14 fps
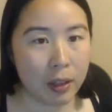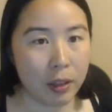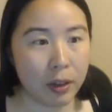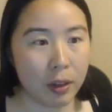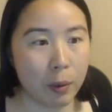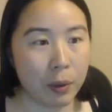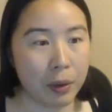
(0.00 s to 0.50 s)

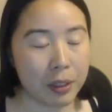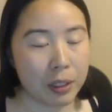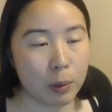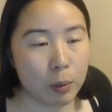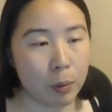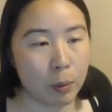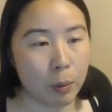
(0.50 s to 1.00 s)
And
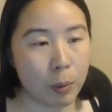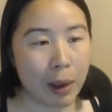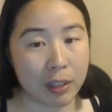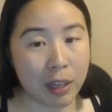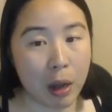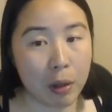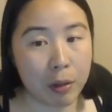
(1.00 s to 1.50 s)
when his
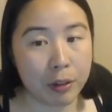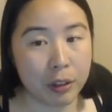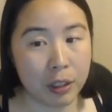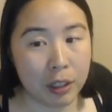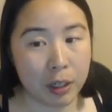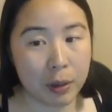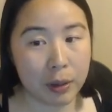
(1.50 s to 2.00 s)
wife's
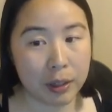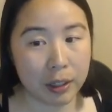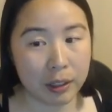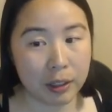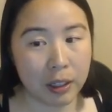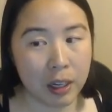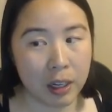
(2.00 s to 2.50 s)
health
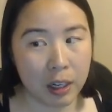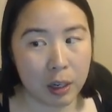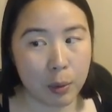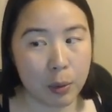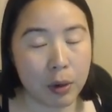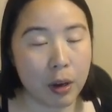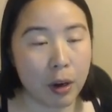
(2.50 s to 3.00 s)
deteriorated,
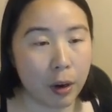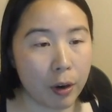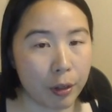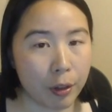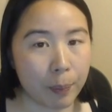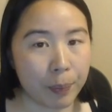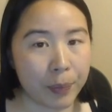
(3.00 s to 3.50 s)
it
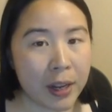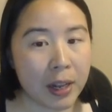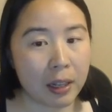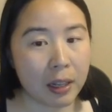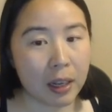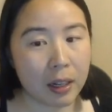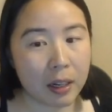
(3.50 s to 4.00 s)
really hurt
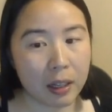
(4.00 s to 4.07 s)
them.